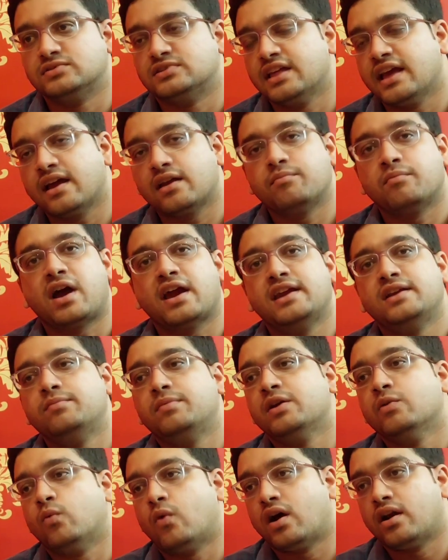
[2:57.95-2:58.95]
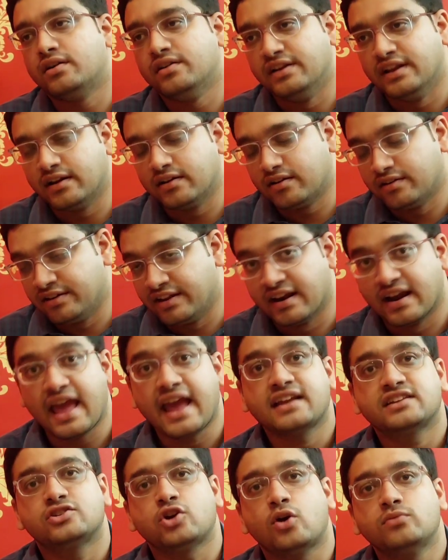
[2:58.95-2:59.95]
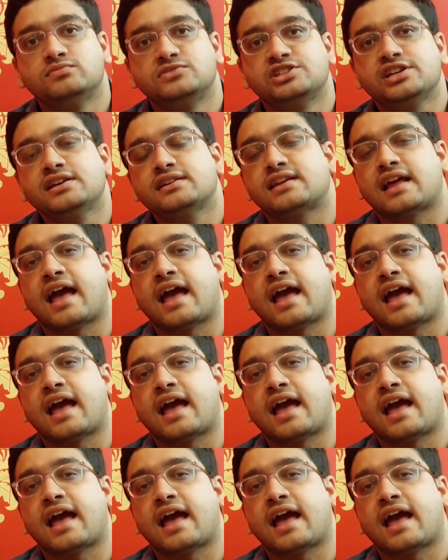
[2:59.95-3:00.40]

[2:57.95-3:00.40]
There might be one direct object